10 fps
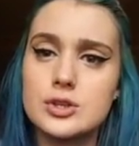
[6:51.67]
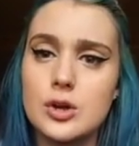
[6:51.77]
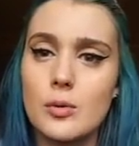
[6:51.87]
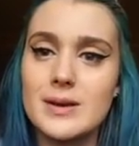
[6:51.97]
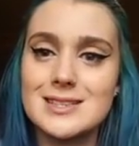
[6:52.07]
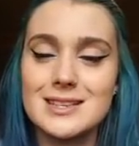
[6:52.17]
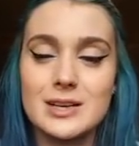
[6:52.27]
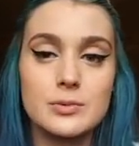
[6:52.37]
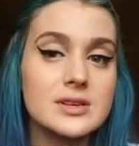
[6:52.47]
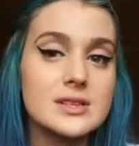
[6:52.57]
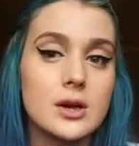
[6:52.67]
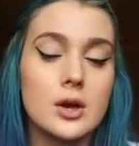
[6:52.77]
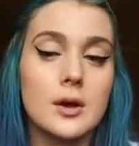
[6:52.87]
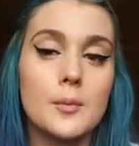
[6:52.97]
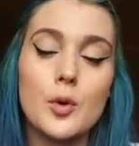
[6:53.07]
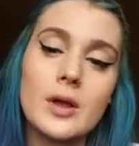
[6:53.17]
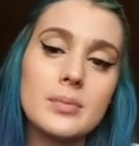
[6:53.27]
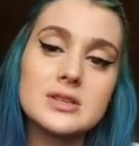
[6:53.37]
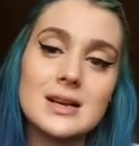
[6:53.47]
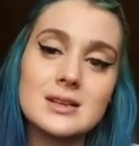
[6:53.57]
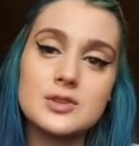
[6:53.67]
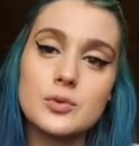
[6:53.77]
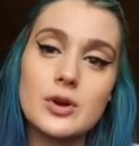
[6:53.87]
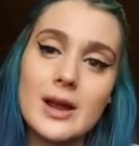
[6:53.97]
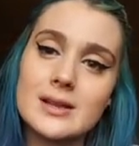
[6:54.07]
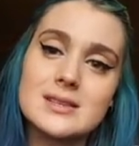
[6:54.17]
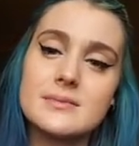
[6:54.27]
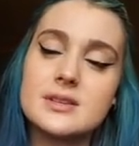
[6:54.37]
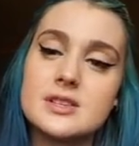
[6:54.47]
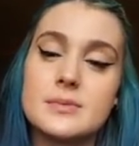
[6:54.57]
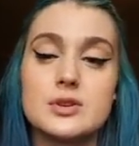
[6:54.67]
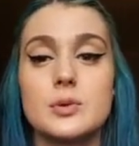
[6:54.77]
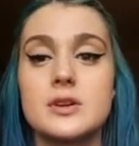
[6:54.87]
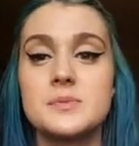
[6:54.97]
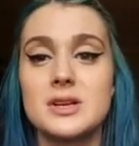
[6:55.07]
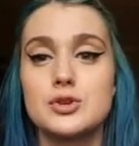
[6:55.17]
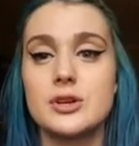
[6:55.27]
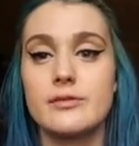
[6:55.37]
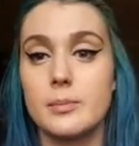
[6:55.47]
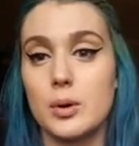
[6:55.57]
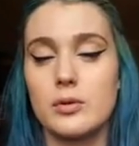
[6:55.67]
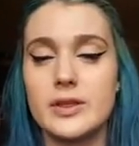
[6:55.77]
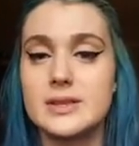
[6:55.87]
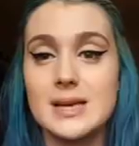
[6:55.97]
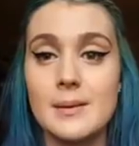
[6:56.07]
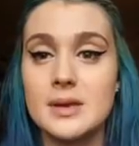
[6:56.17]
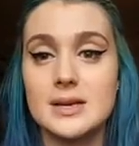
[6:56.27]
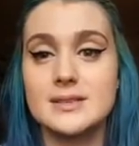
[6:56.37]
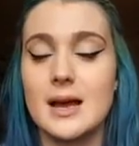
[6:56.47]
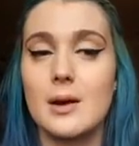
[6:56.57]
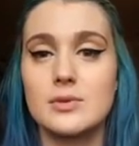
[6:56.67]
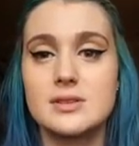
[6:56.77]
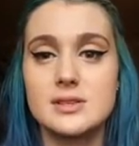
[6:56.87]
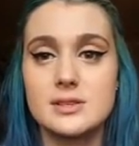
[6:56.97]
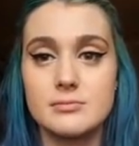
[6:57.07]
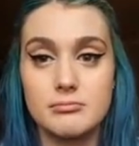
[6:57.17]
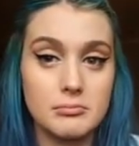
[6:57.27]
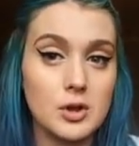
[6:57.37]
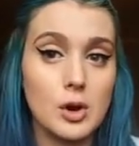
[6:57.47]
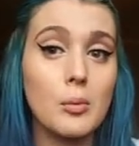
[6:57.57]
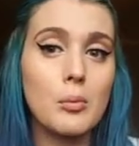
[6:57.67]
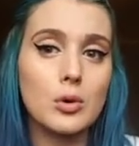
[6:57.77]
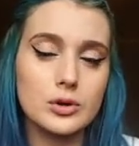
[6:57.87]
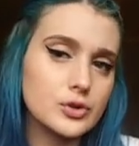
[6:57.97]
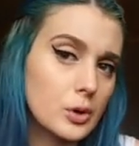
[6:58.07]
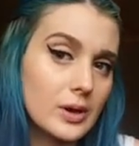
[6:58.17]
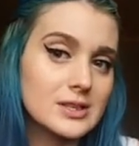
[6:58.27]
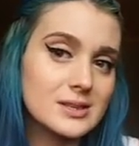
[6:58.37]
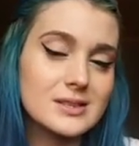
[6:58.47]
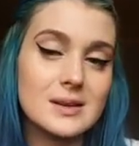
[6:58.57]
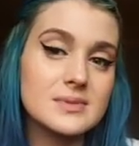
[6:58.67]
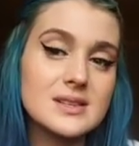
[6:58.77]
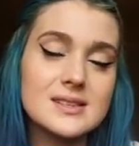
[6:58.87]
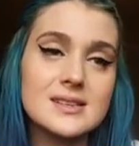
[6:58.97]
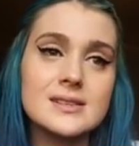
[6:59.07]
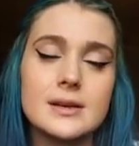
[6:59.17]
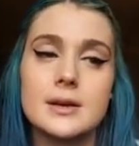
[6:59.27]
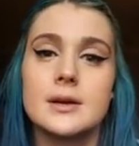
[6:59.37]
So basically it was borderline personality disorder and a substance abuse. So I was being treated for both at the time because I was, you know, more so into the substances.